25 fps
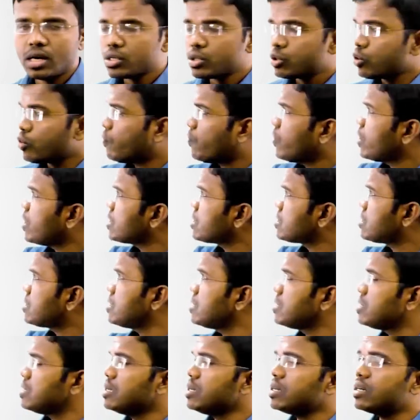so first
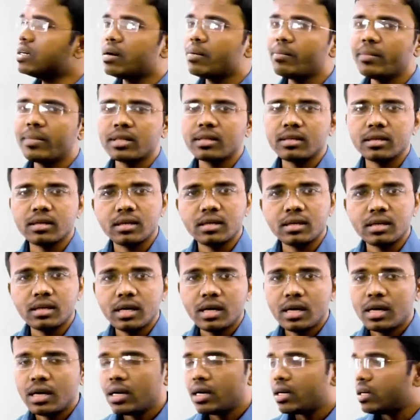is income method
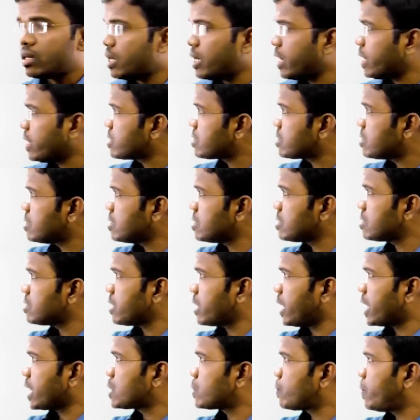next is
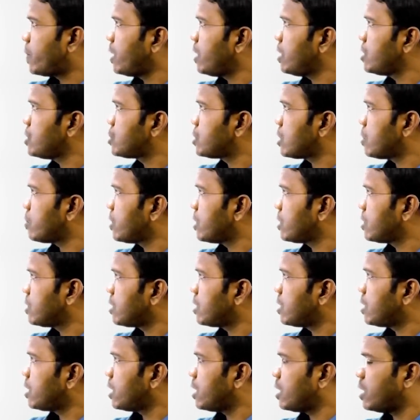expenditure
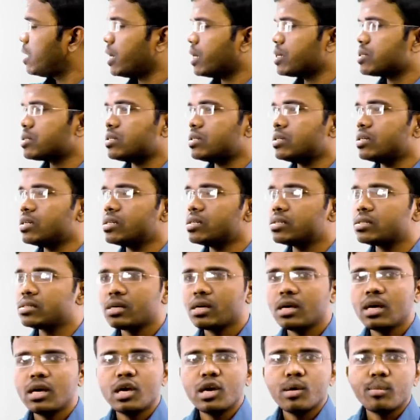method and next is
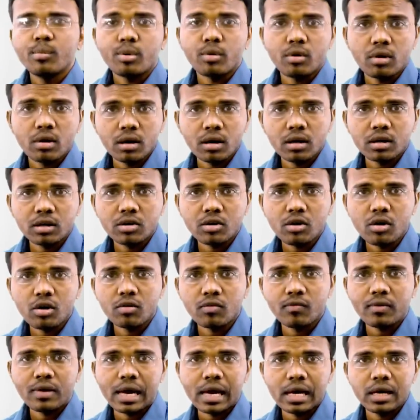product or
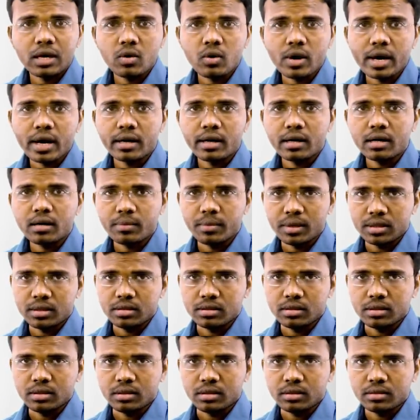value added
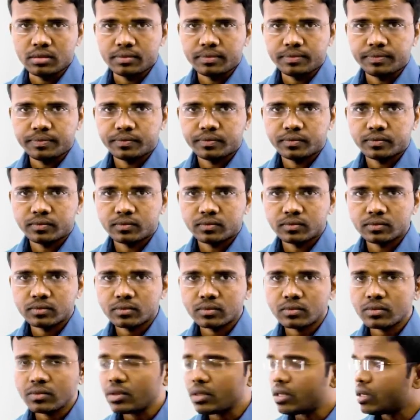method
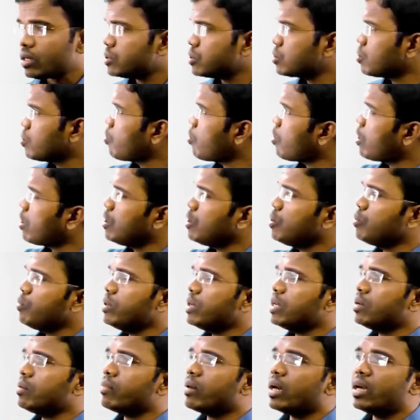so what do you
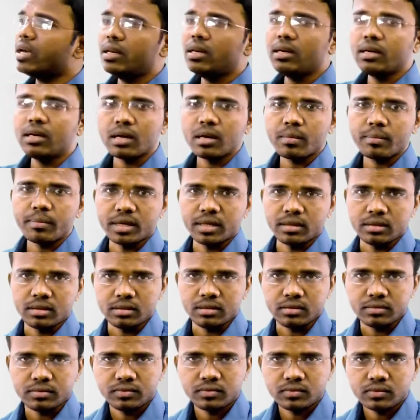mean by income
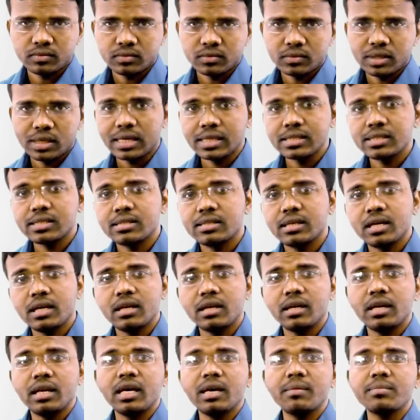method as I say,
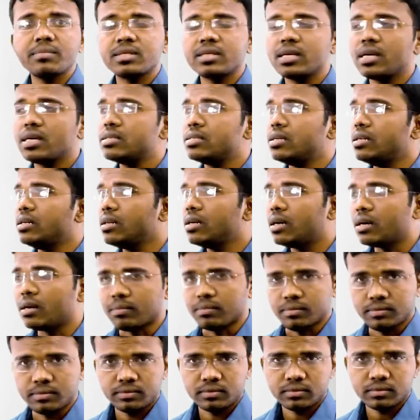name says
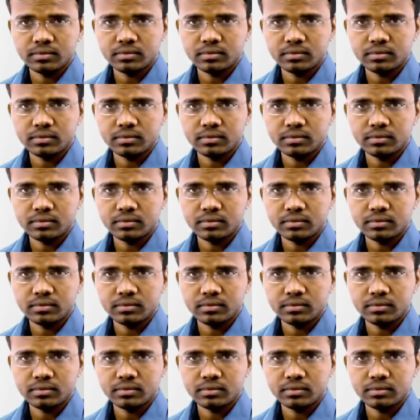income